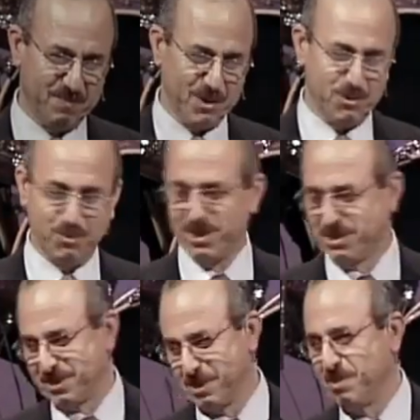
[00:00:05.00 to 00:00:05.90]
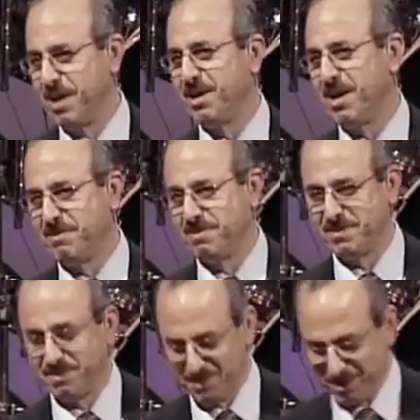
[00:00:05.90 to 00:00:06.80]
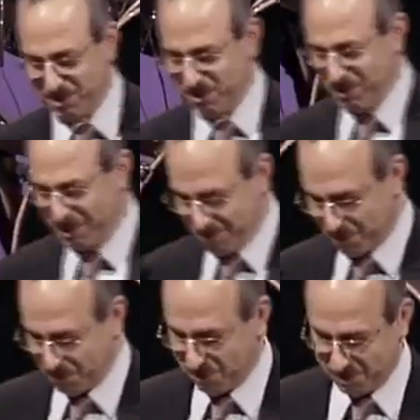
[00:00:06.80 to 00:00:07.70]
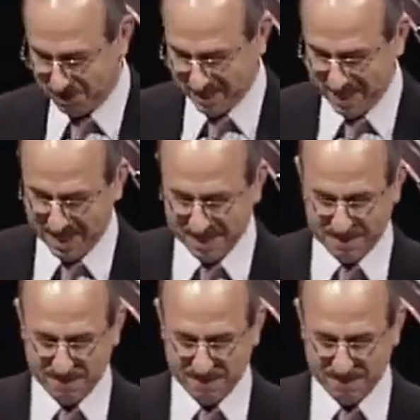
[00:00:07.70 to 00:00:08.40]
You will see my life story, the photos there,